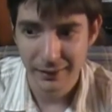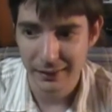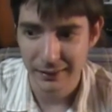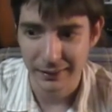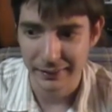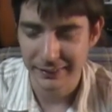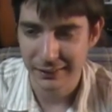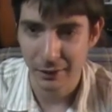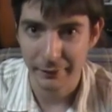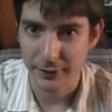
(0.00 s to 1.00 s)
It's
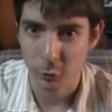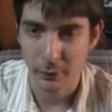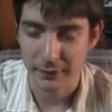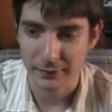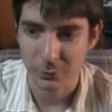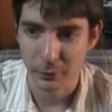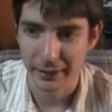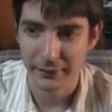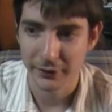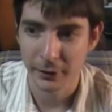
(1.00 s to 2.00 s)
not like a twist where
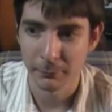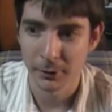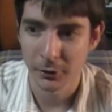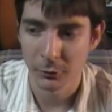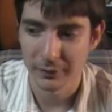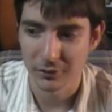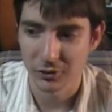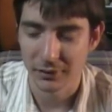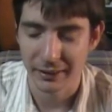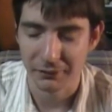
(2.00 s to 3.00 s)
Edgar Allan Poe is
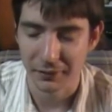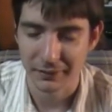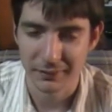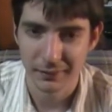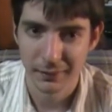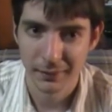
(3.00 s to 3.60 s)
just like this.